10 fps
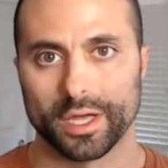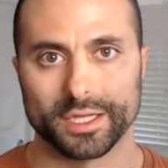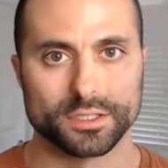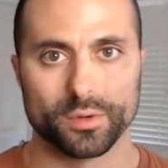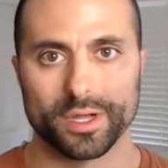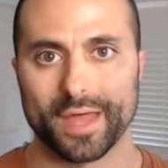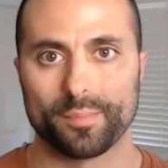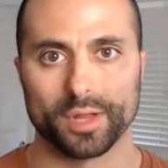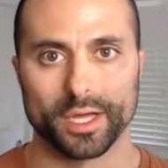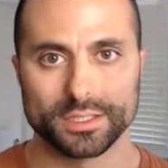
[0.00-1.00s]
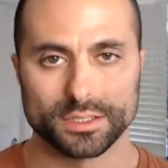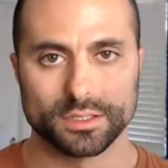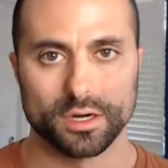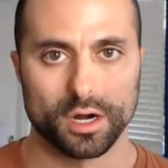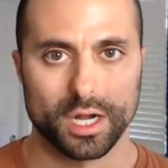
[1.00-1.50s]
And so in that
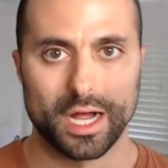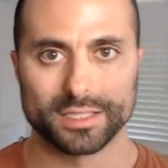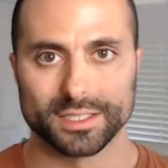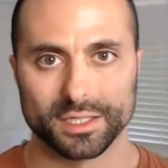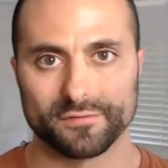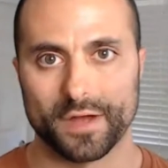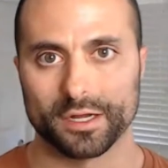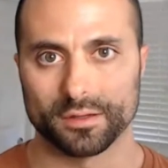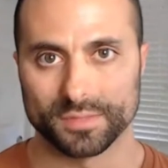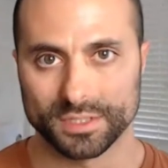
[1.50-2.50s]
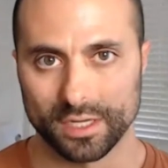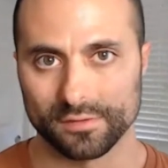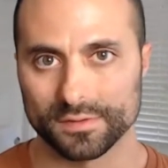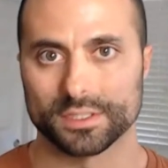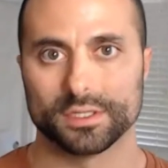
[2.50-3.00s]
place are constantly finding
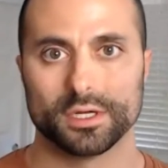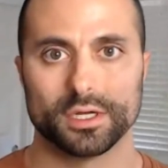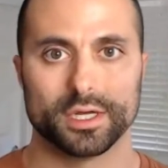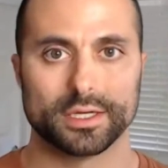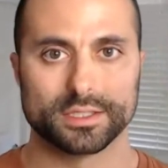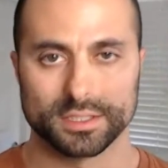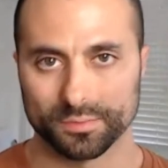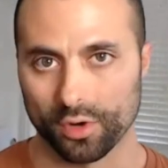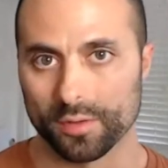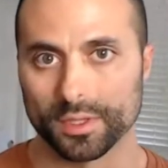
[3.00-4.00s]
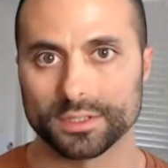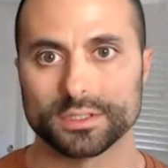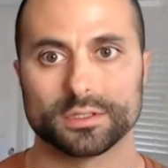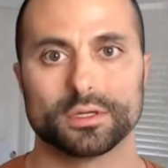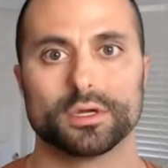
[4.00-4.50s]
themselves in
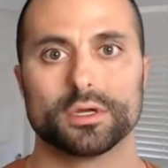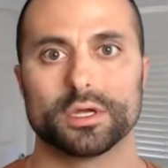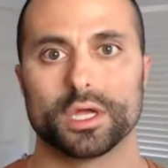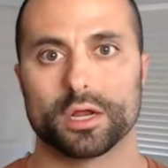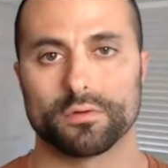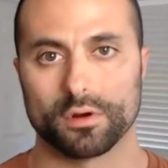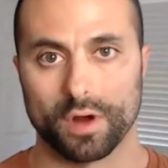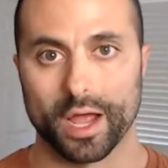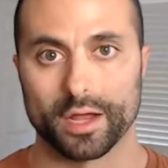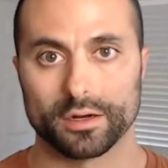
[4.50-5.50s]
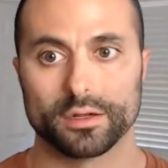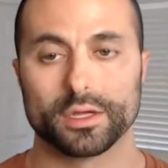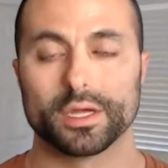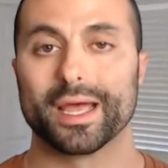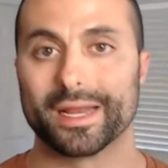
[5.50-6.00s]
disappointment, in regret,
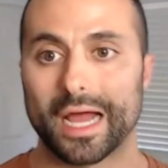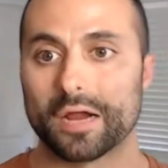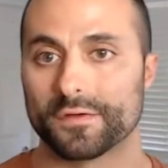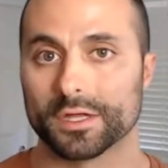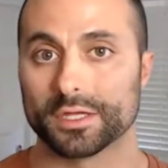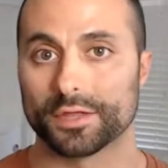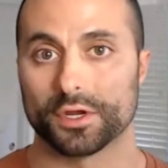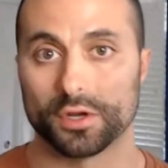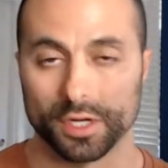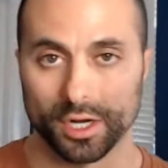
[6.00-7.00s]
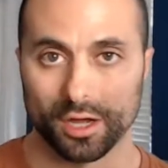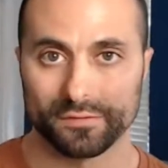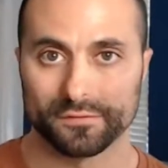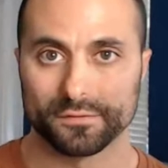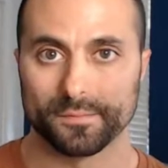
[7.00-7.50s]
and not feeling like they're good
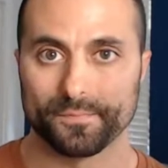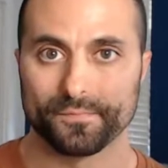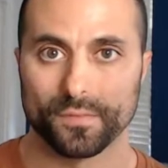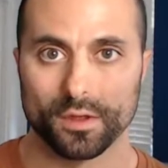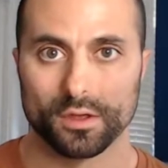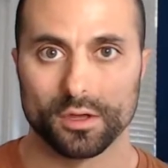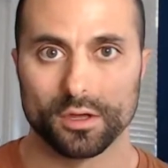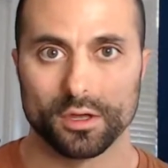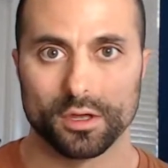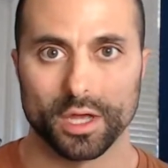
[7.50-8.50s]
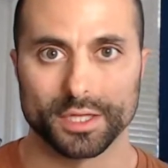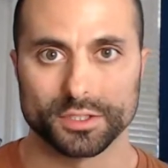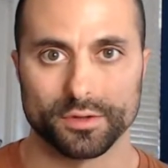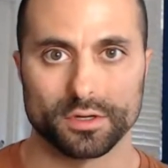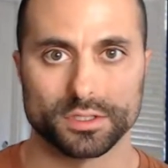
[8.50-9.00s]
enough. And
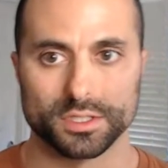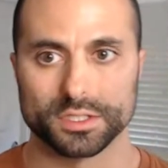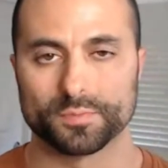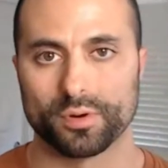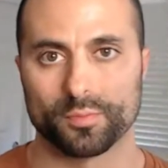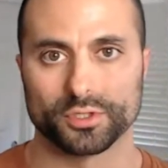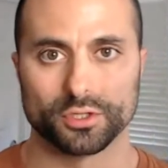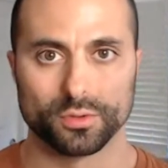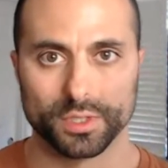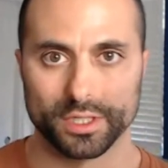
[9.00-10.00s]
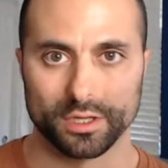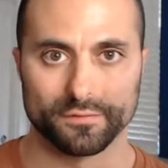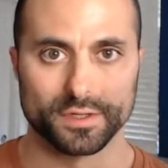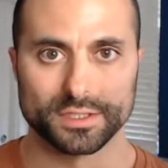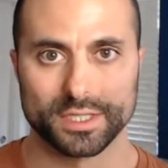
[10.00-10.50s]
so there's this perpetuity
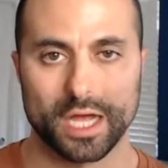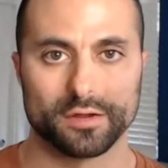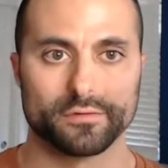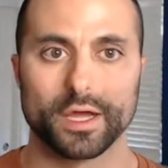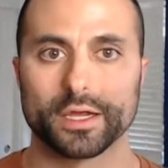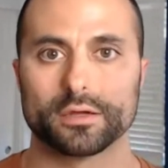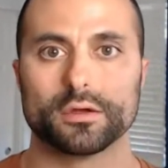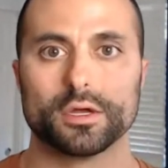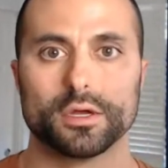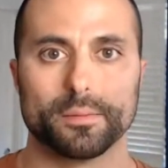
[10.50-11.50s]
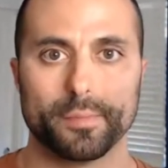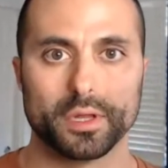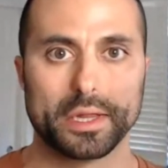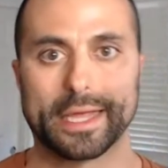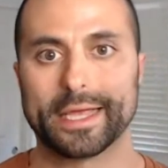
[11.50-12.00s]
of this kind of like
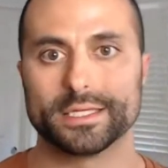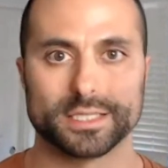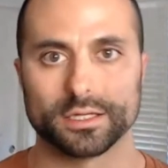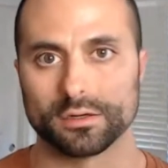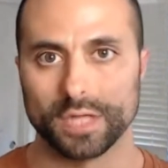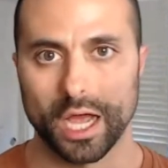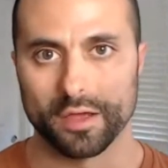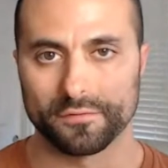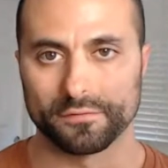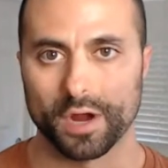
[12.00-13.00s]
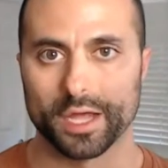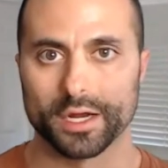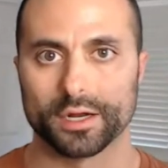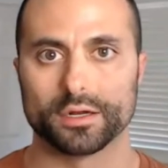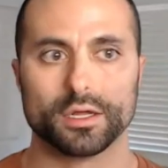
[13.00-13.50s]
malaise in their life,
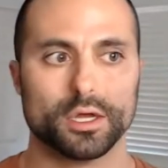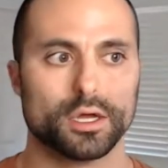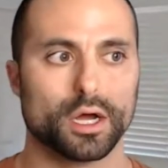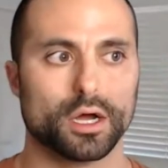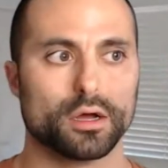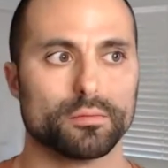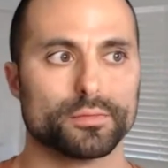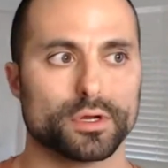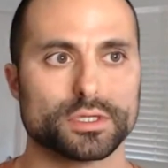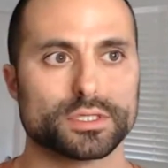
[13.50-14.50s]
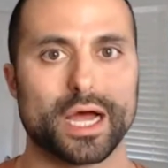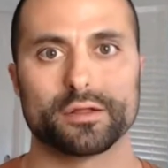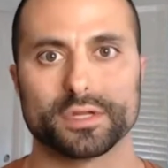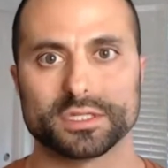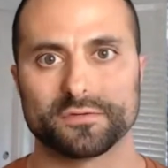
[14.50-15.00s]
right? And um, there's
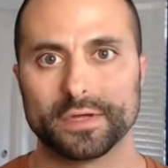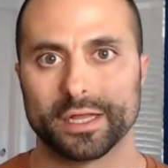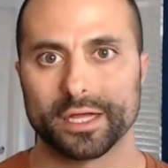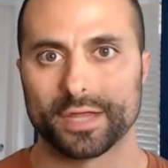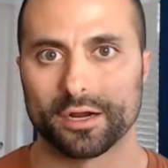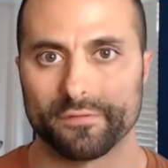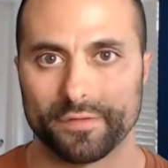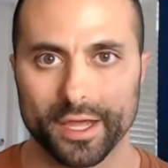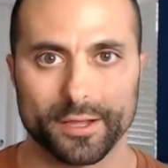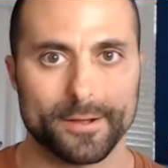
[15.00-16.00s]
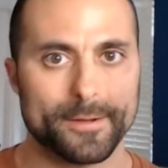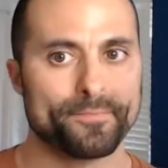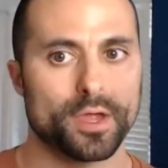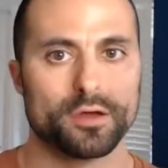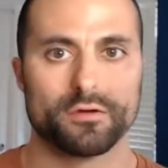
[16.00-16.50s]
kind of this feeling that if they
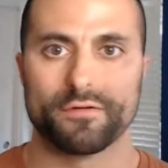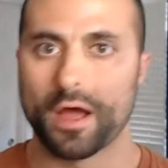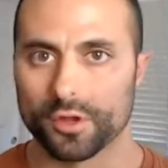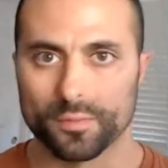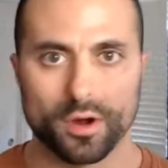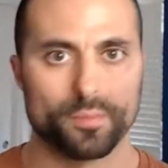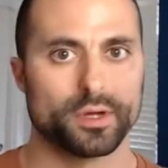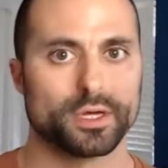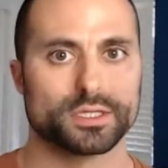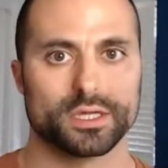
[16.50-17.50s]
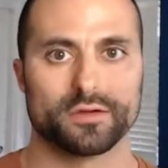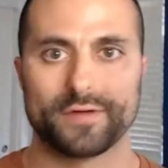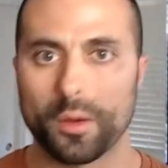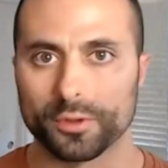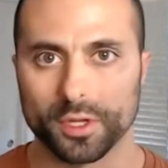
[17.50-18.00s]
found their purpose and they
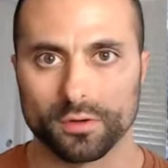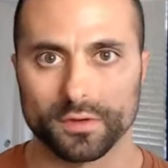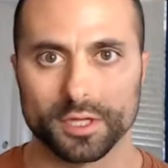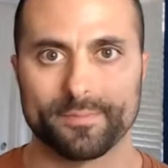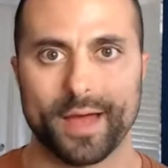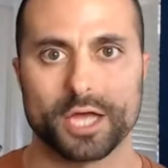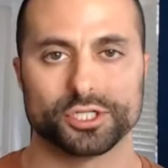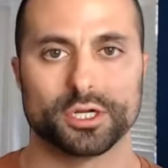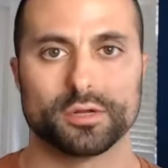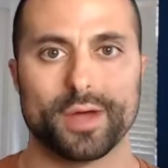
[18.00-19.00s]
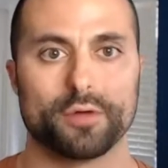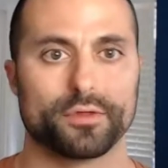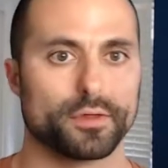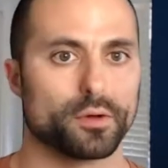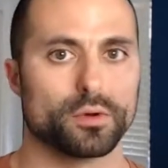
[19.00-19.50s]
found what they were really passionate
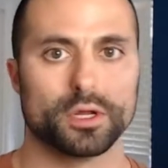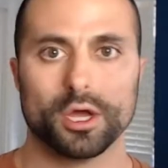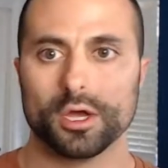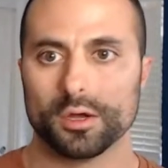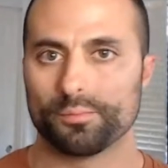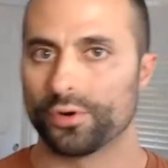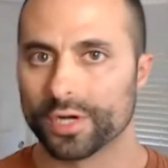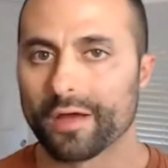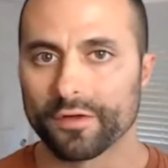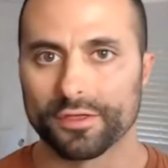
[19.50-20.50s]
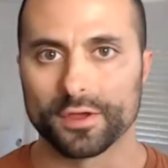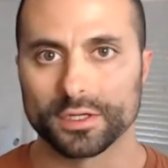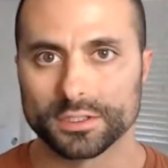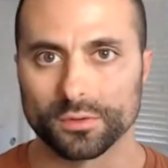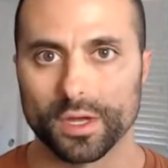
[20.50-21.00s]
about, that they would put everything
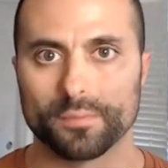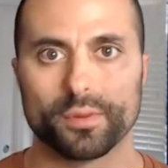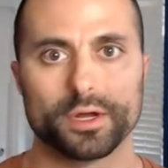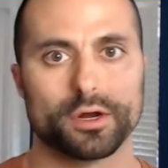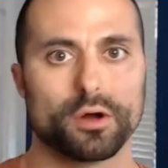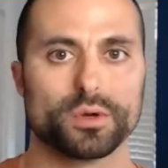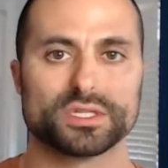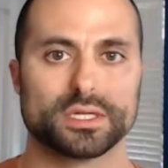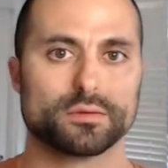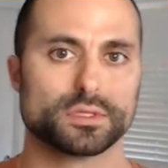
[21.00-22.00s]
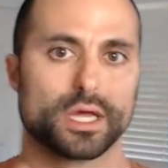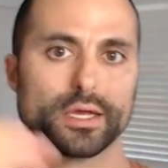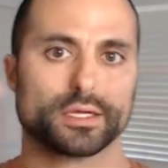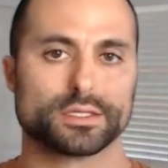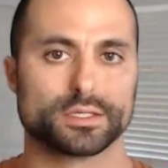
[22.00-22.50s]
into it, but it always seems
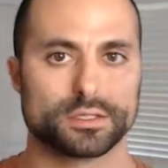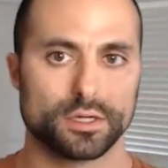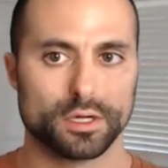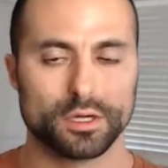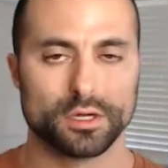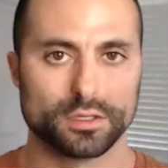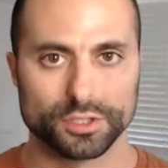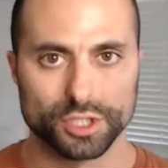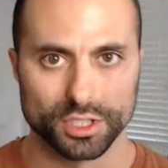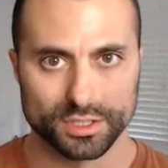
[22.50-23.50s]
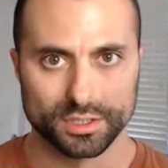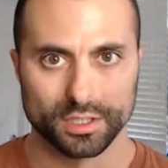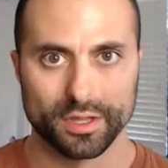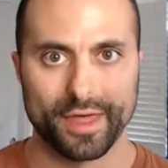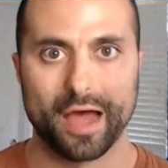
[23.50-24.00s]
like it's just
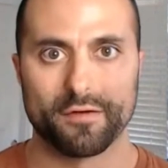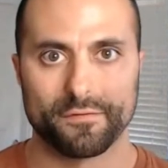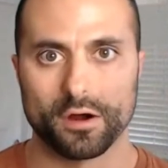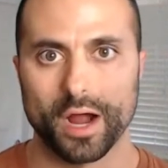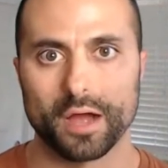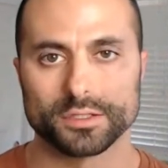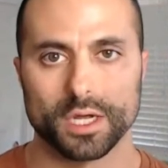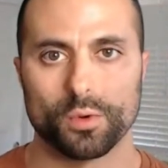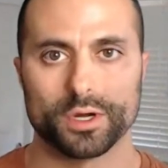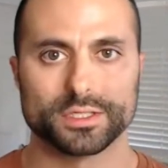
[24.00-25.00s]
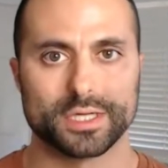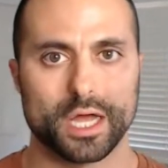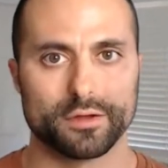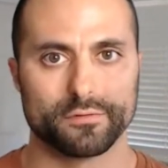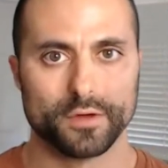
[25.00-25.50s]
that far out. So I wanted to
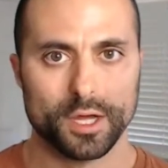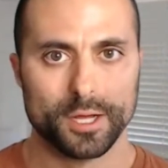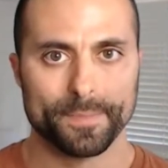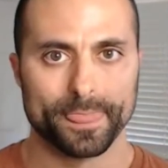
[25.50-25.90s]
kind of